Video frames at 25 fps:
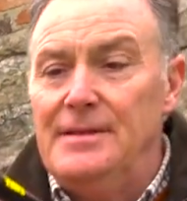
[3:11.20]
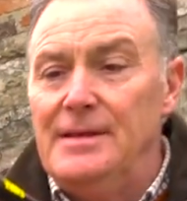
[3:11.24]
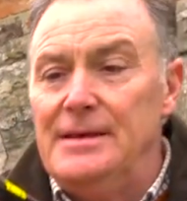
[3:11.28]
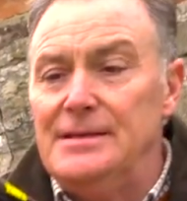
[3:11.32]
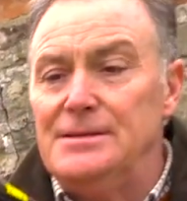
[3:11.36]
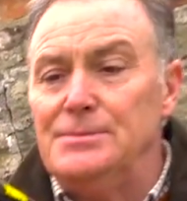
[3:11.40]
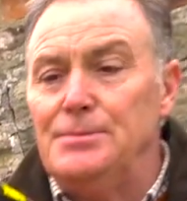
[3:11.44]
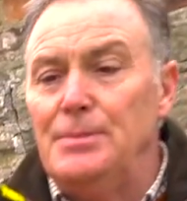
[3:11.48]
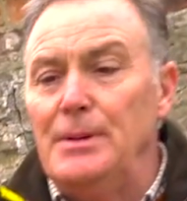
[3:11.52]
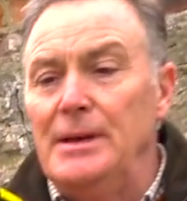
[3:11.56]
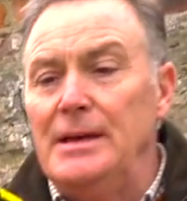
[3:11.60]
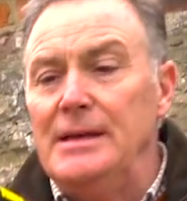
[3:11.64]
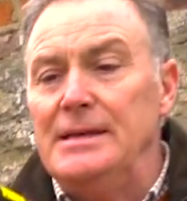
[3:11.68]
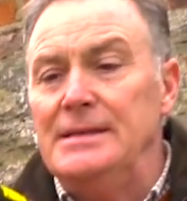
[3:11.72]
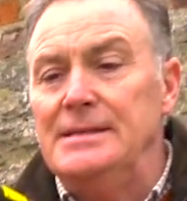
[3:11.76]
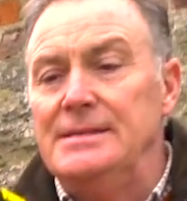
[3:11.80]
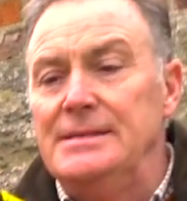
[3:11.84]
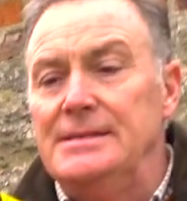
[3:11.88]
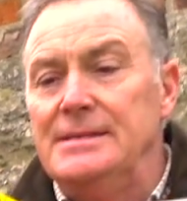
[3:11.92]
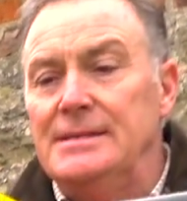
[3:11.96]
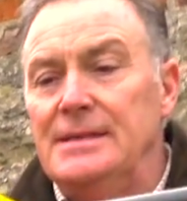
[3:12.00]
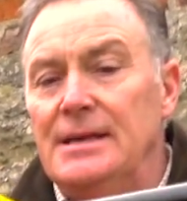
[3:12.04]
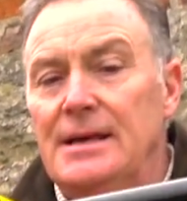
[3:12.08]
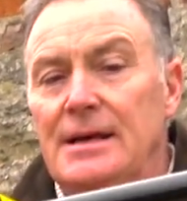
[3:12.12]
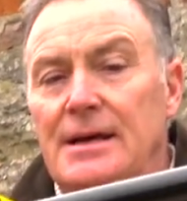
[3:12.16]
this
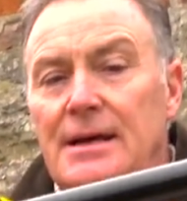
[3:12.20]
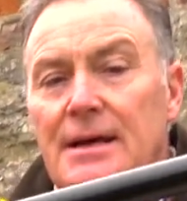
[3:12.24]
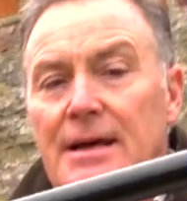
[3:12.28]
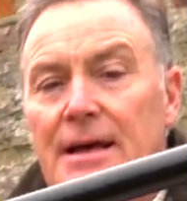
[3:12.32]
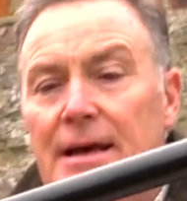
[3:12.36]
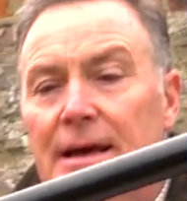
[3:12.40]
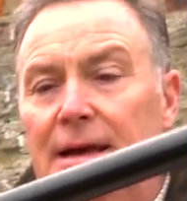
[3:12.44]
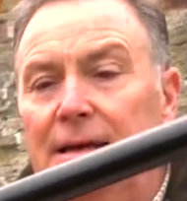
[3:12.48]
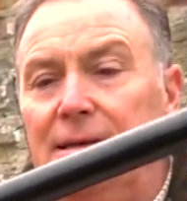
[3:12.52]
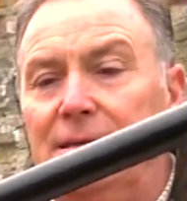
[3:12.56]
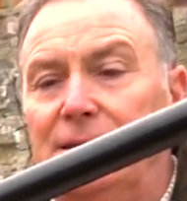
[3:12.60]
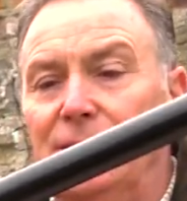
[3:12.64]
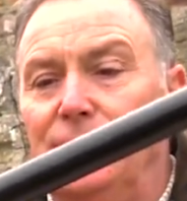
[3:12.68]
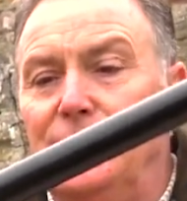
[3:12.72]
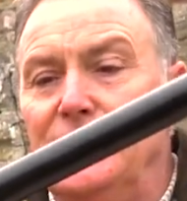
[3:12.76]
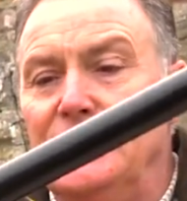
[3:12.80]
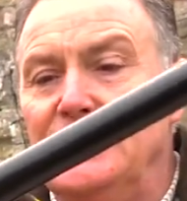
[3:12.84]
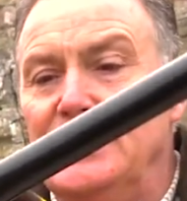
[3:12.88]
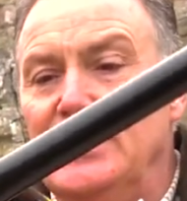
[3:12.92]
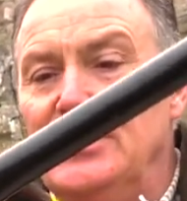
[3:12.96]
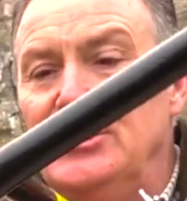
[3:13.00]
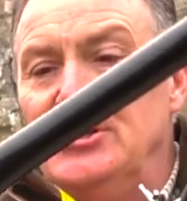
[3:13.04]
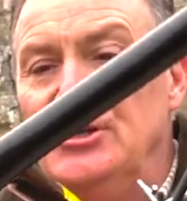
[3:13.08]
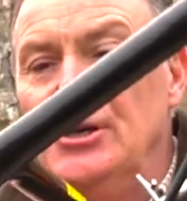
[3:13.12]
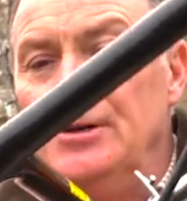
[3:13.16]
piece into
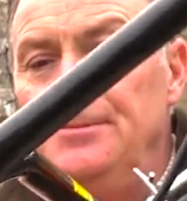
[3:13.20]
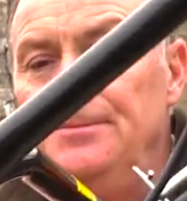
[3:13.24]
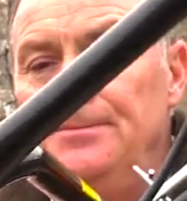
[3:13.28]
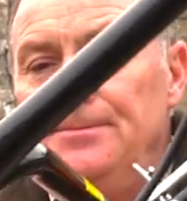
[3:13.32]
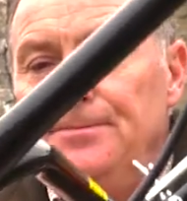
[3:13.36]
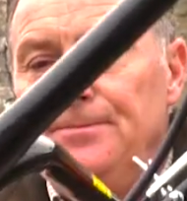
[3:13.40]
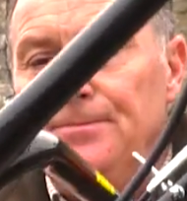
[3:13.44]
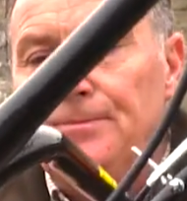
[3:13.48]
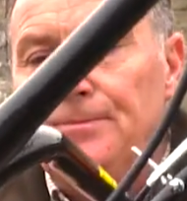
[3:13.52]
position,